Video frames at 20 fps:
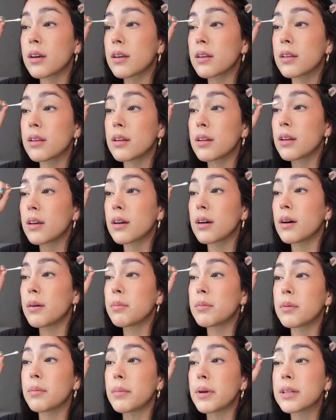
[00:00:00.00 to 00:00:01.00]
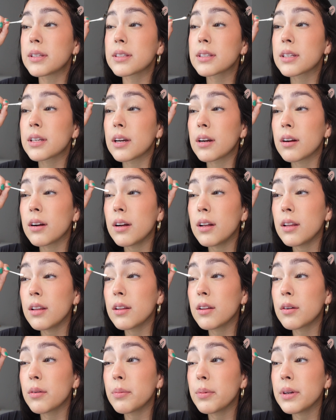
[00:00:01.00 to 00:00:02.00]
Cleaning up the mascara a
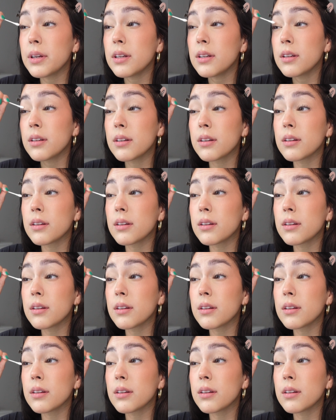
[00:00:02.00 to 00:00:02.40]
little bit.